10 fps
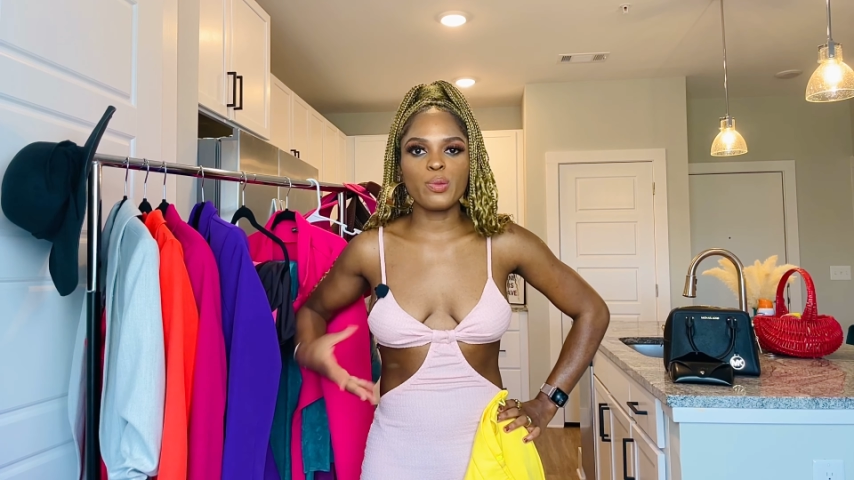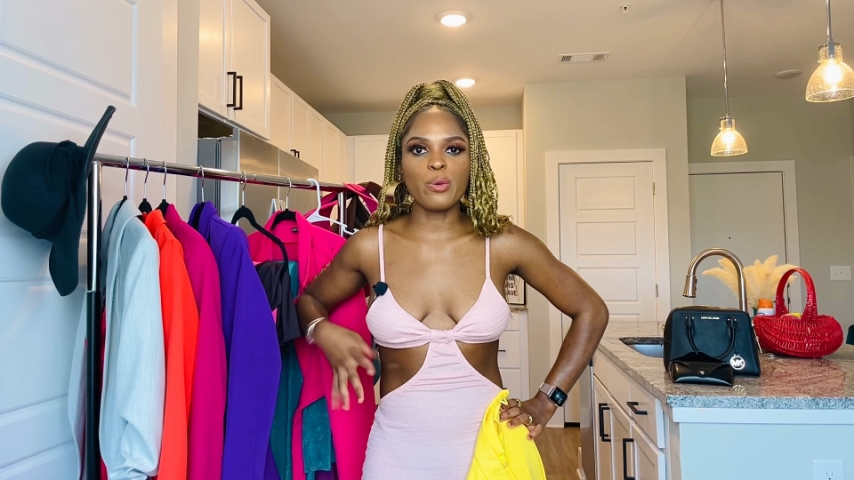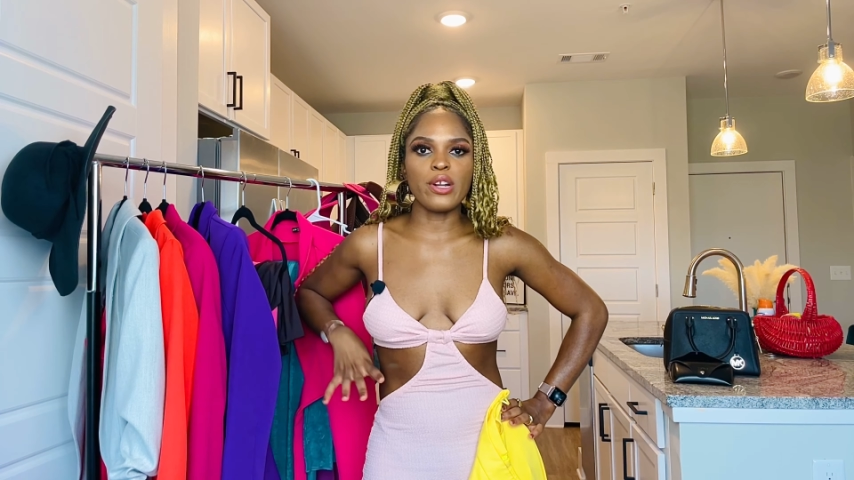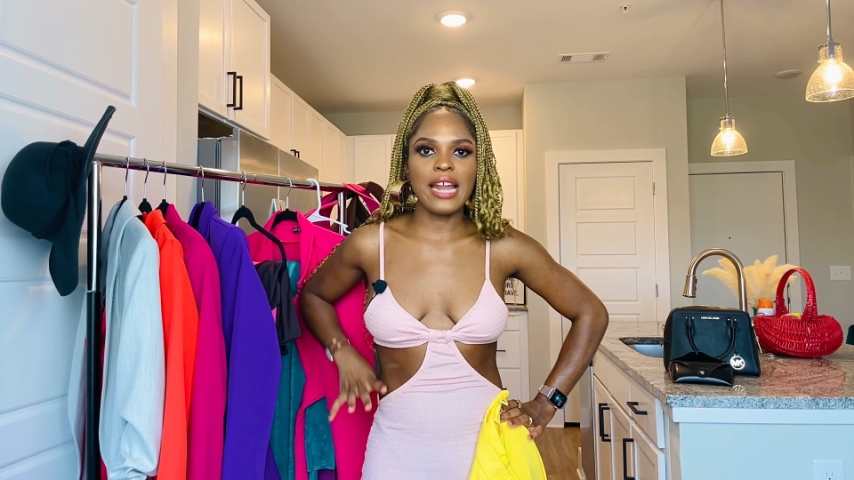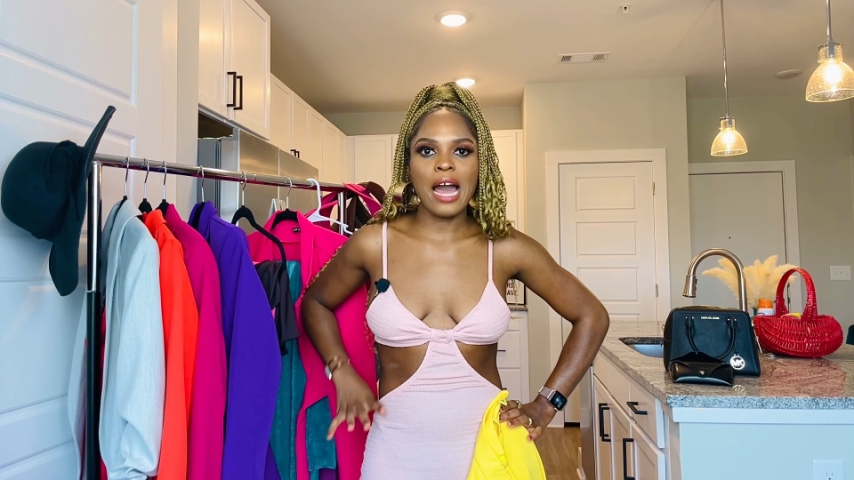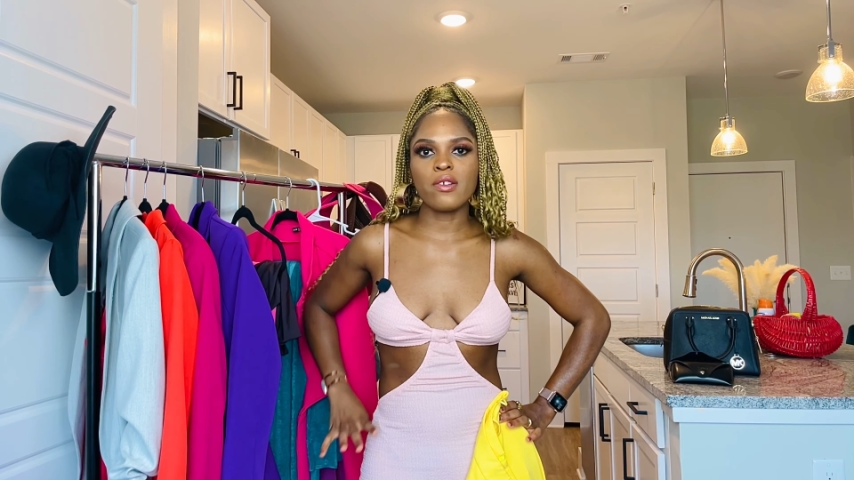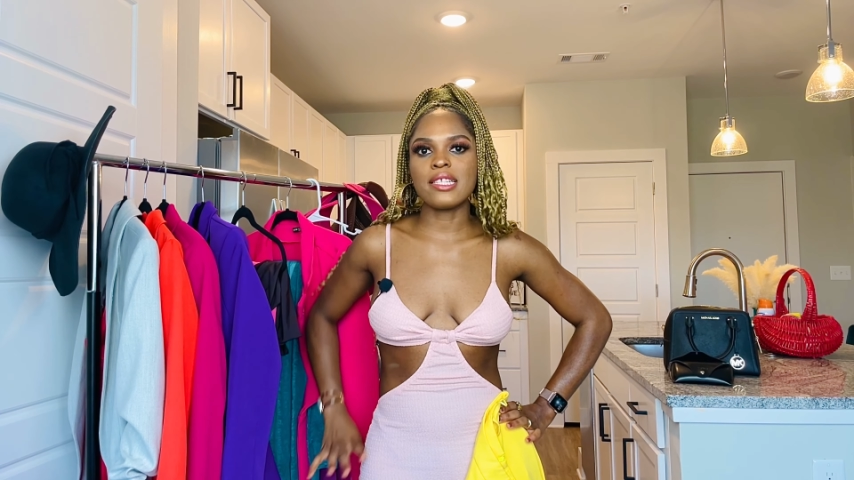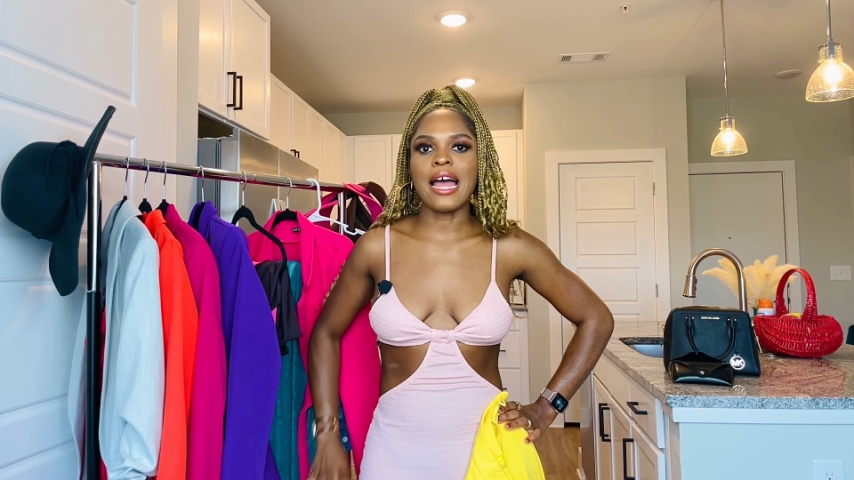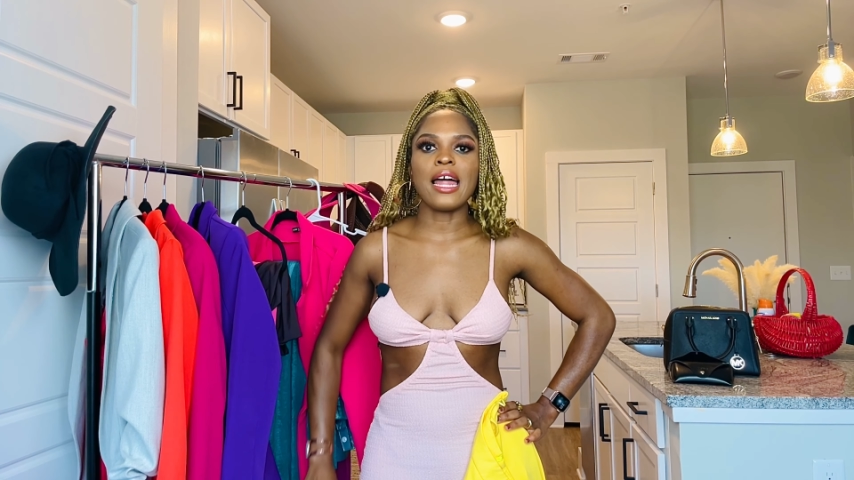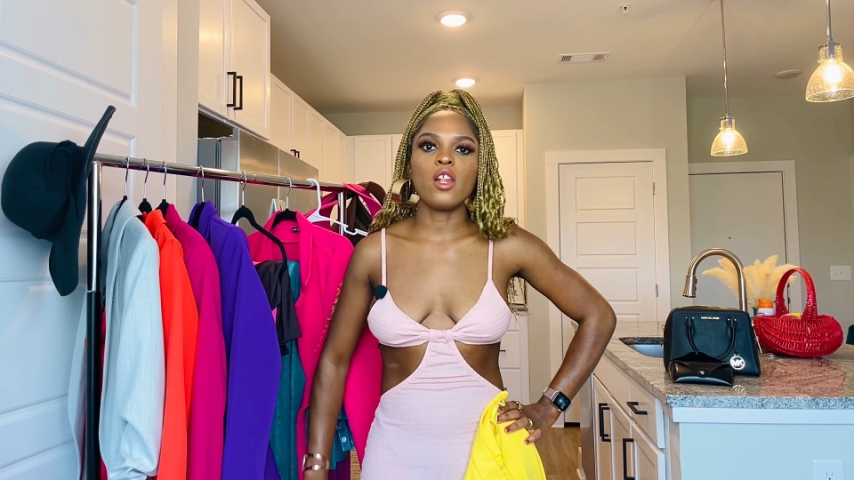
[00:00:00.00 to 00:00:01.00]
pronounce
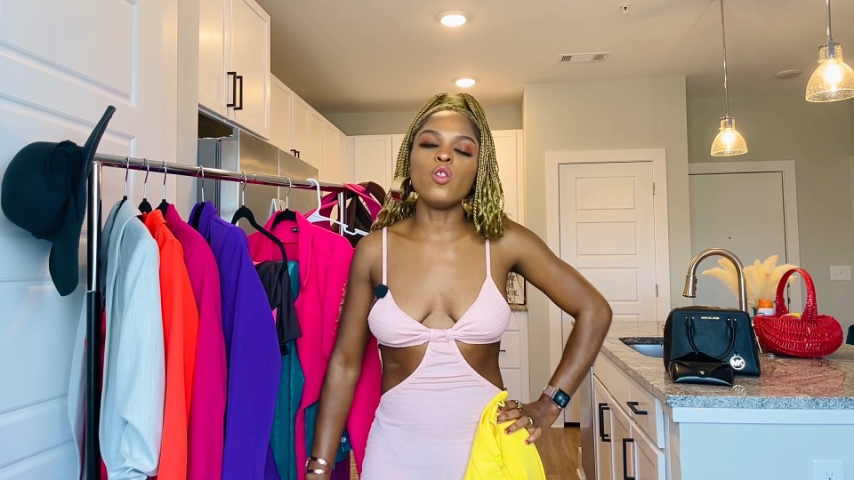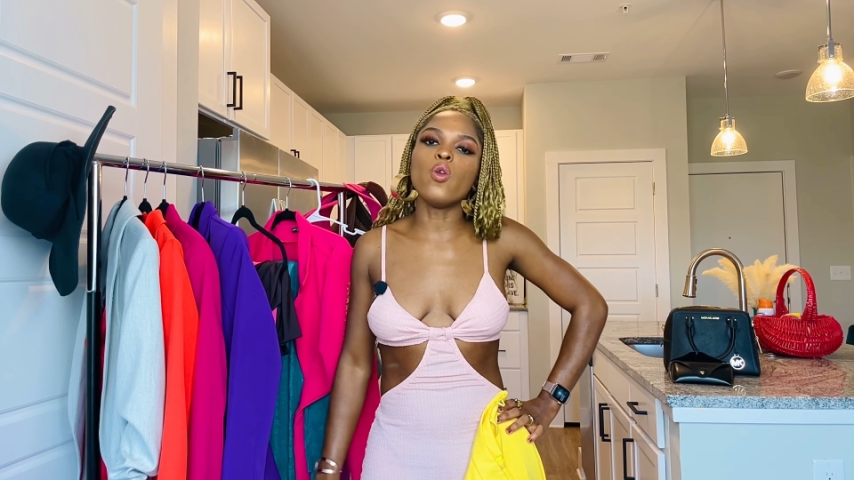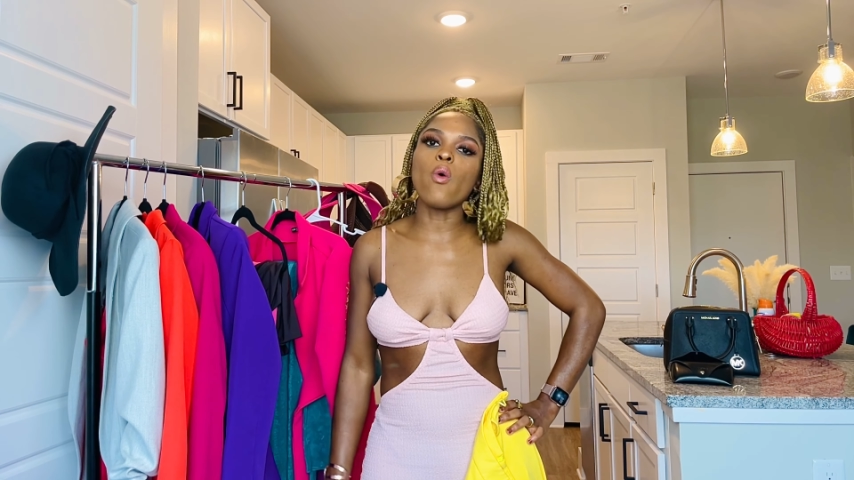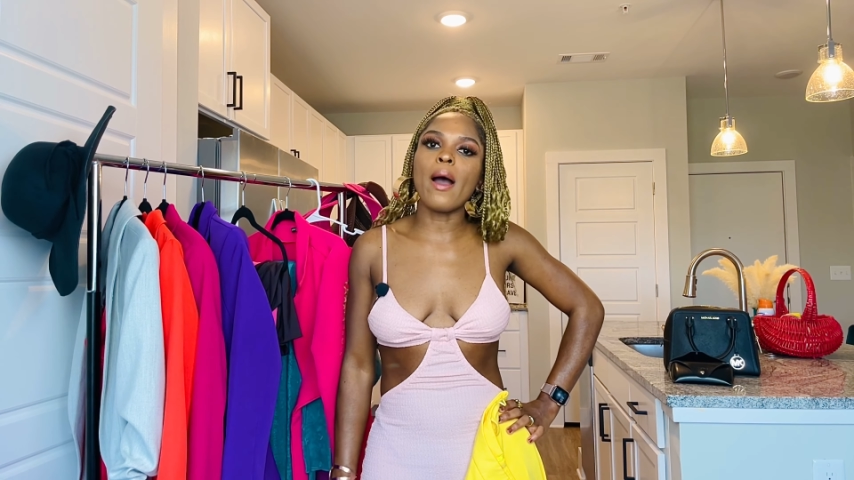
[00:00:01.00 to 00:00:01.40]
that lower